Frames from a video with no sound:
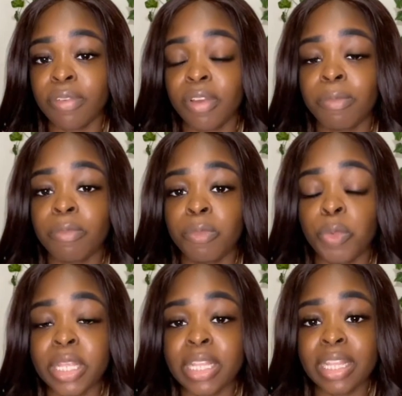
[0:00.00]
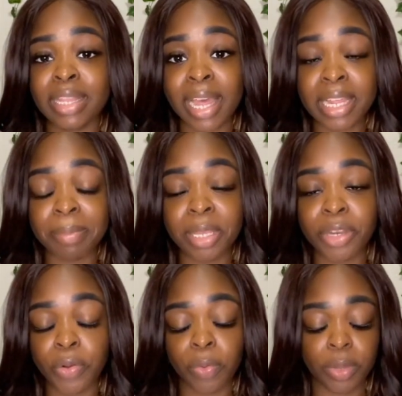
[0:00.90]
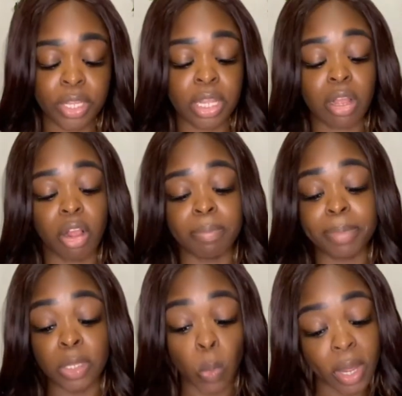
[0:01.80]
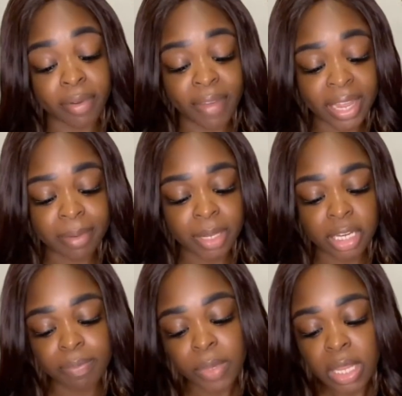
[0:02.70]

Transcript: room, was thiamine, or what you can call B1 vitamin.